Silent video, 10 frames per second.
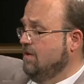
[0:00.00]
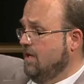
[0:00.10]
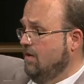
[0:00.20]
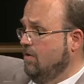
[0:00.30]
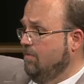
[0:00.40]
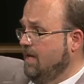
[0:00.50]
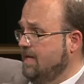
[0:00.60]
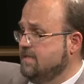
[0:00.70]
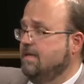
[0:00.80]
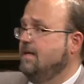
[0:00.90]
near Kunkel
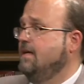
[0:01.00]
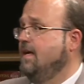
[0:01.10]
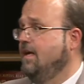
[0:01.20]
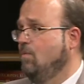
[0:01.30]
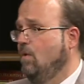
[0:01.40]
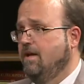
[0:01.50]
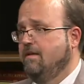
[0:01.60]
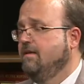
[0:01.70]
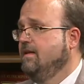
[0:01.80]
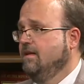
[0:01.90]
Plaza and
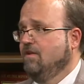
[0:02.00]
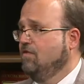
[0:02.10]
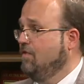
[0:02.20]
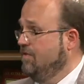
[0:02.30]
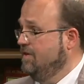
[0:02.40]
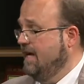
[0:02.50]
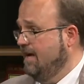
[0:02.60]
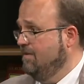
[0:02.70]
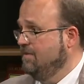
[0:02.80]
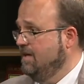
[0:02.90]
one a little further
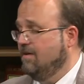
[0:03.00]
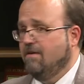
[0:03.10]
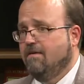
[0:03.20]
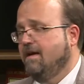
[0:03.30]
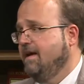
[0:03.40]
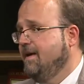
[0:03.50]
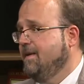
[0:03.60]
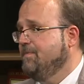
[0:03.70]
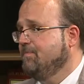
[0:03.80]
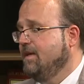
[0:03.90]
down near,
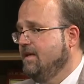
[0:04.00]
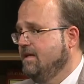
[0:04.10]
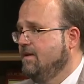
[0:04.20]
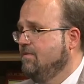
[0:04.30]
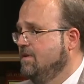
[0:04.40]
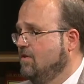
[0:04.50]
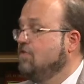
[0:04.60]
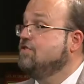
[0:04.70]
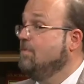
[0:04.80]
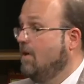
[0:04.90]

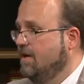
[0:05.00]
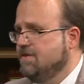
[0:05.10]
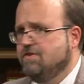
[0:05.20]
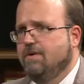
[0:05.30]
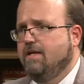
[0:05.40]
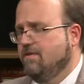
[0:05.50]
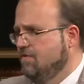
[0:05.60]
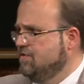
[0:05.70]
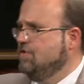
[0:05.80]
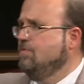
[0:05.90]
closer to Market Street,
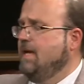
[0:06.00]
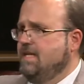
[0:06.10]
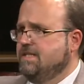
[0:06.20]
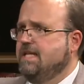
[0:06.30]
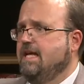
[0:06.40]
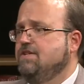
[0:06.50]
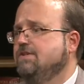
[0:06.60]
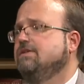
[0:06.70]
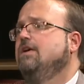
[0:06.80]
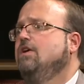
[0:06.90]
those 2 main
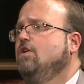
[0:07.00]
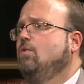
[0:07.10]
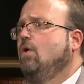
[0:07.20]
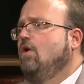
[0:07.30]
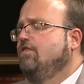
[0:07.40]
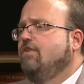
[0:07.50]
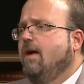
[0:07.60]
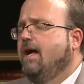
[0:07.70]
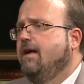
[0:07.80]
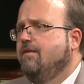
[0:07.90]
stages. We'll also
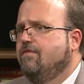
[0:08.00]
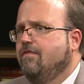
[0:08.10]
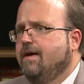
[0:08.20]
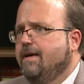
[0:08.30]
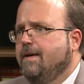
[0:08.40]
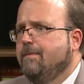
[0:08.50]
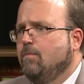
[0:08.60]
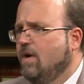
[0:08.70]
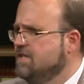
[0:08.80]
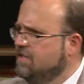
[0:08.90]
have,
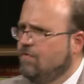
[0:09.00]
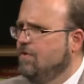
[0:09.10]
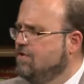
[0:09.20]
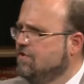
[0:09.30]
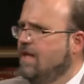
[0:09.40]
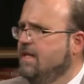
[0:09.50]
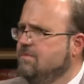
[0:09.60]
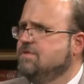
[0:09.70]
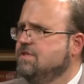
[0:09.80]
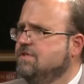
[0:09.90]
whereas at the 4th of July
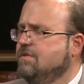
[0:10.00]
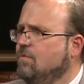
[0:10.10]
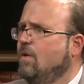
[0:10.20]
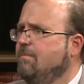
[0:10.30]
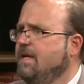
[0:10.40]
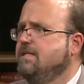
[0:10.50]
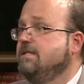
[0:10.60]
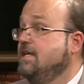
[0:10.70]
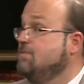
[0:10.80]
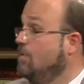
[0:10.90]
there was just one main
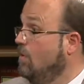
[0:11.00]
stage,